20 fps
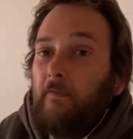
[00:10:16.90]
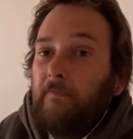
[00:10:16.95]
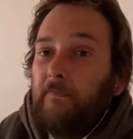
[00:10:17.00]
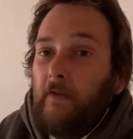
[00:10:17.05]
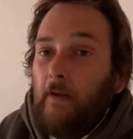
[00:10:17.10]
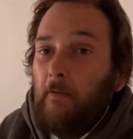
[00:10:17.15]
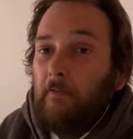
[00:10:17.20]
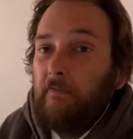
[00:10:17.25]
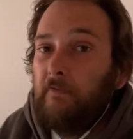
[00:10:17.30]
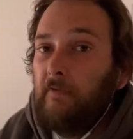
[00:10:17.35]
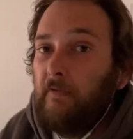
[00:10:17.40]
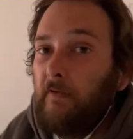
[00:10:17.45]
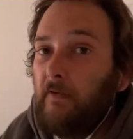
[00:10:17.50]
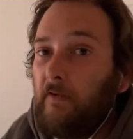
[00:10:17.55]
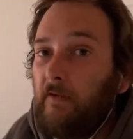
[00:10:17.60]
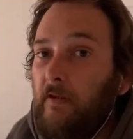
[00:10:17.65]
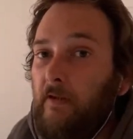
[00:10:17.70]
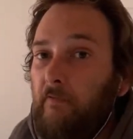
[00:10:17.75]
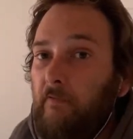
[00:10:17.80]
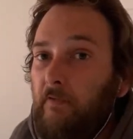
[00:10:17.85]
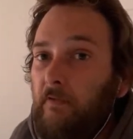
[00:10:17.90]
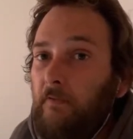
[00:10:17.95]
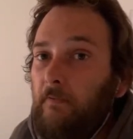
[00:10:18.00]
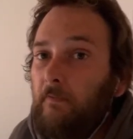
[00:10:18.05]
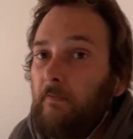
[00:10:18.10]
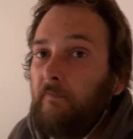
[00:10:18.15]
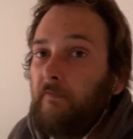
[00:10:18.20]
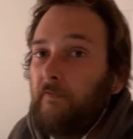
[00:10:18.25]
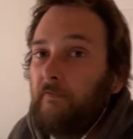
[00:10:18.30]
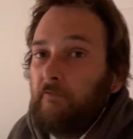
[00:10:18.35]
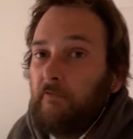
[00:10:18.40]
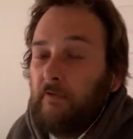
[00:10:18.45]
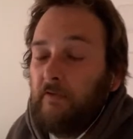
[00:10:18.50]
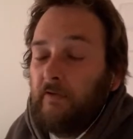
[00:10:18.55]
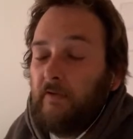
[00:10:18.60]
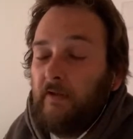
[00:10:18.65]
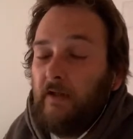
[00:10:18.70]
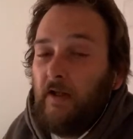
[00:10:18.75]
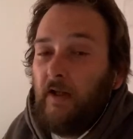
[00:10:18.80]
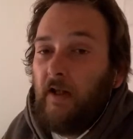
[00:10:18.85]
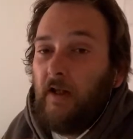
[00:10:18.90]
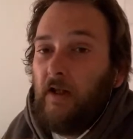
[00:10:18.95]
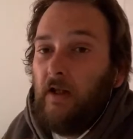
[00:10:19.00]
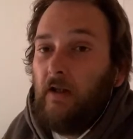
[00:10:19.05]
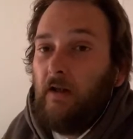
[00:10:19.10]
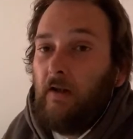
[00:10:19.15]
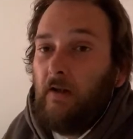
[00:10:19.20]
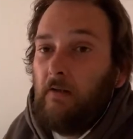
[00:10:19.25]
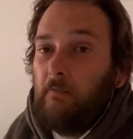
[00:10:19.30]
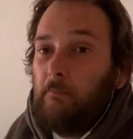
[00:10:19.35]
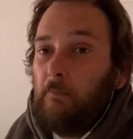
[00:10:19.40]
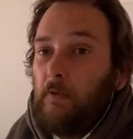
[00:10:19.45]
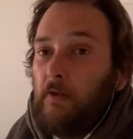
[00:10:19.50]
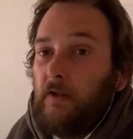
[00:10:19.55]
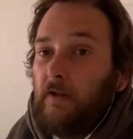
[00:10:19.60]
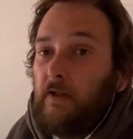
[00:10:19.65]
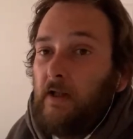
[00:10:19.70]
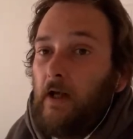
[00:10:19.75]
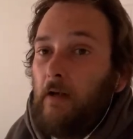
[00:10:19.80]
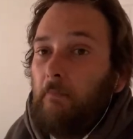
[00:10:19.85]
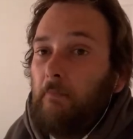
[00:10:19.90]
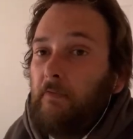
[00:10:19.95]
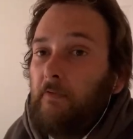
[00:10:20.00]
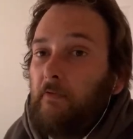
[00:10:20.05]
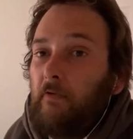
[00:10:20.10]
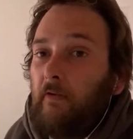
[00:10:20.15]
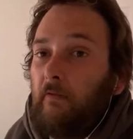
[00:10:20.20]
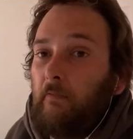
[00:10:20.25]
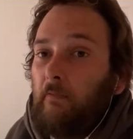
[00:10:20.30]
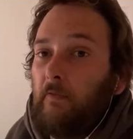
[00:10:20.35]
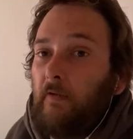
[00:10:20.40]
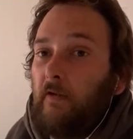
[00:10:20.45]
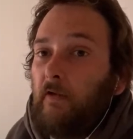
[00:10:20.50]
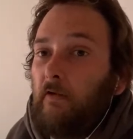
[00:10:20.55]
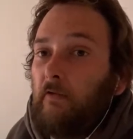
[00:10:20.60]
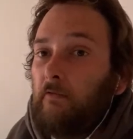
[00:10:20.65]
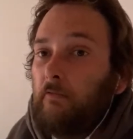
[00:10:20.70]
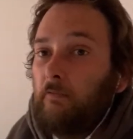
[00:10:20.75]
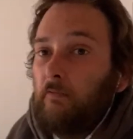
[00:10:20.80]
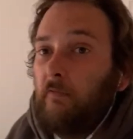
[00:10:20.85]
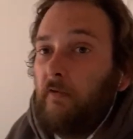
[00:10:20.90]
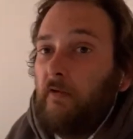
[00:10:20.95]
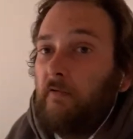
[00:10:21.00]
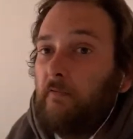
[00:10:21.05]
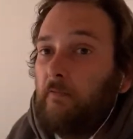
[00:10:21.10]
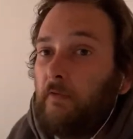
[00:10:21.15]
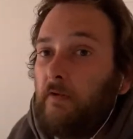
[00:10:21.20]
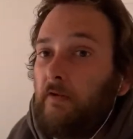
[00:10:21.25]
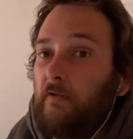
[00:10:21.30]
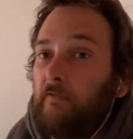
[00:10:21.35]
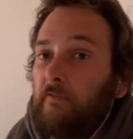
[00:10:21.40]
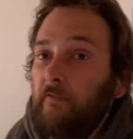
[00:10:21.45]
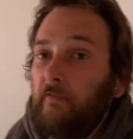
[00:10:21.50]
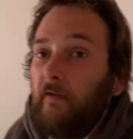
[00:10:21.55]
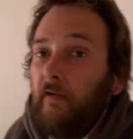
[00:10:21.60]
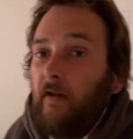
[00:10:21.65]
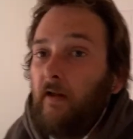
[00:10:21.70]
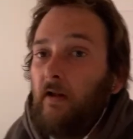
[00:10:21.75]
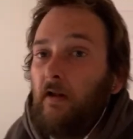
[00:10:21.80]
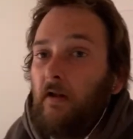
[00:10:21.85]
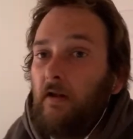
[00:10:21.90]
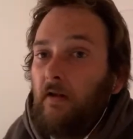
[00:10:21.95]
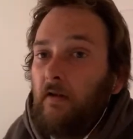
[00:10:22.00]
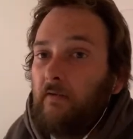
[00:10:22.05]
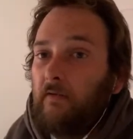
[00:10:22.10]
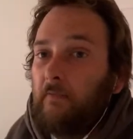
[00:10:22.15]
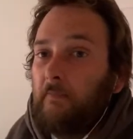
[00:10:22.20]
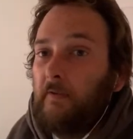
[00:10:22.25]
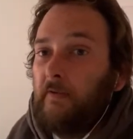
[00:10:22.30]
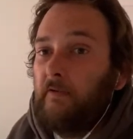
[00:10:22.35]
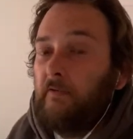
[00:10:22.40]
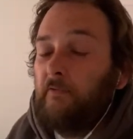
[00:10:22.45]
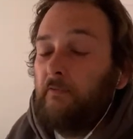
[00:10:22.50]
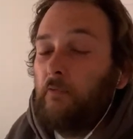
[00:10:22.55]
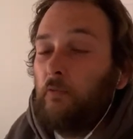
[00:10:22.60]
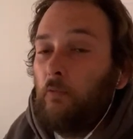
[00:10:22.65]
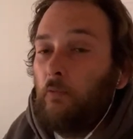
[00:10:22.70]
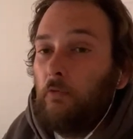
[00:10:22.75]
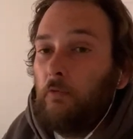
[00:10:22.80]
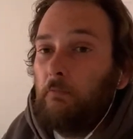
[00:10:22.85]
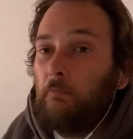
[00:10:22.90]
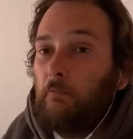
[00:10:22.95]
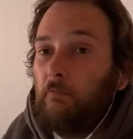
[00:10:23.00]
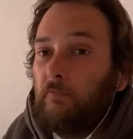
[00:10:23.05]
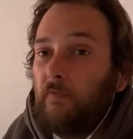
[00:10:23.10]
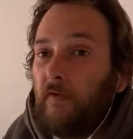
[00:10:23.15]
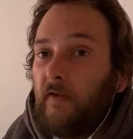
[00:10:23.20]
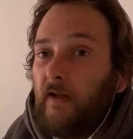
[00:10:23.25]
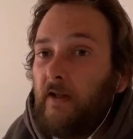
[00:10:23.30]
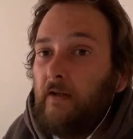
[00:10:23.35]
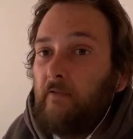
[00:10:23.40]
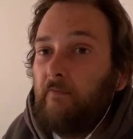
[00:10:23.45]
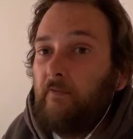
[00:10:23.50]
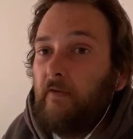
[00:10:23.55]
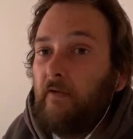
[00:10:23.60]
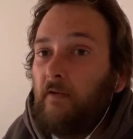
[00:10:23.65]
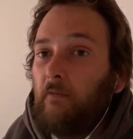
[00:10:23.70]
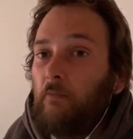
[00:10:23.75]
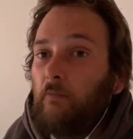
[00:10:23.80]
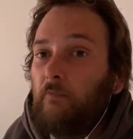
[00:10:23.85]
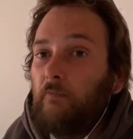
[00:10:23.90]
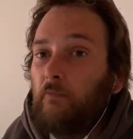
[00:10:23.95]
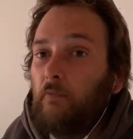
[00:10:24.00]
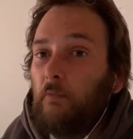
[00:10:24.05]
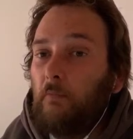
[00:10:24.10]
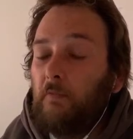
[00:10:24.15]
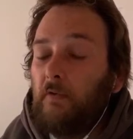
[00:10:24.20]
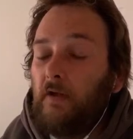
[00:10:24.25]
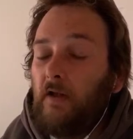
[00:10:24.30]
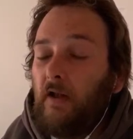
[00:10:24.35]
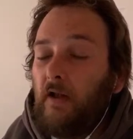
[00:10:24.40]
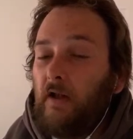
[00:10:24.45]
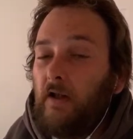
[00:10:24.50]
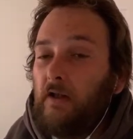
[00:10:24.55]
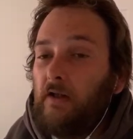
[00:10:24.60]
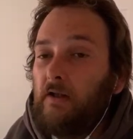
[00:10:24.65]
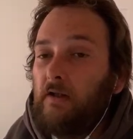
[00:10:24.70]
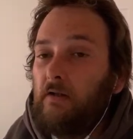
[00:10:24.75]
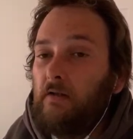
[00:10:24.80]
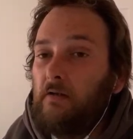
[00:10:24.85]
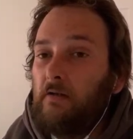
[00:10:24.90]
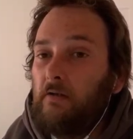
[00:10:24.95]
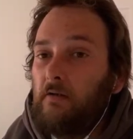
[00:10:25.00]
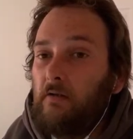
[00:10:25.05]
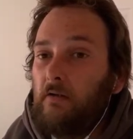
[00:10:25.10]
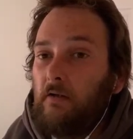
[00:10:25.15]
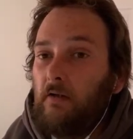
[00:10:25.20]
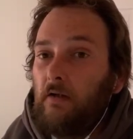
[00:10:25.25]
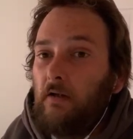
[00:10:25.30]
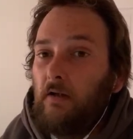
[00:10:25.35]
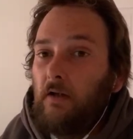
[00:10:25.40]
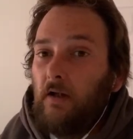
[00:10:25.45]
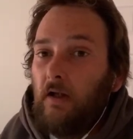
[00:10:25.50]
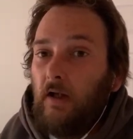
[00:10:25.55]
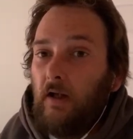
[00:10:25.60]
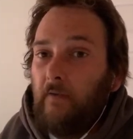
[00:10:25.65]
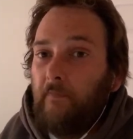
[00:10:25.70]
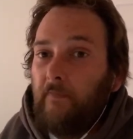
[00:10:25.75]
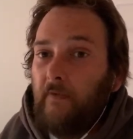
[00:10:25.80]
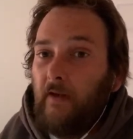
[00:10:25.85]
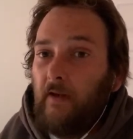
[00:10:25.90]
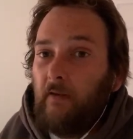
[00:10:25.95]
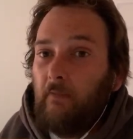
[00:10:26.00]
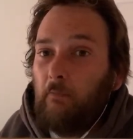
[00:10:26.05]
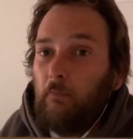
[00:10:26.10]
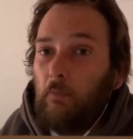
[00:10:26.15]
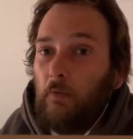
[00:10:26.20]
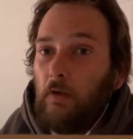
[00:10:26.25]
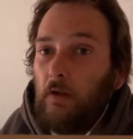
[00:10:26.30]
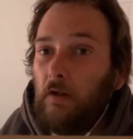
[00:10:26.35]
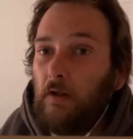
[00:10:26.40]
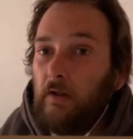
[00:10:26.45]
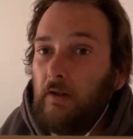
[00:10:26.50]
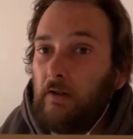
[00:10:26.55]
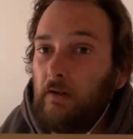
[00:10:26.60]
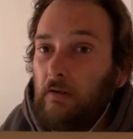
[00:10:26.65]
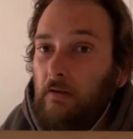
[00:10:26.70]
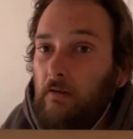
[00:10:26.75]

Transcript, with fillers: The damage to the liver if it's drinking excess, but it can be useful in social situations to make you talk more, to say things you wouldn't normally say. And that's why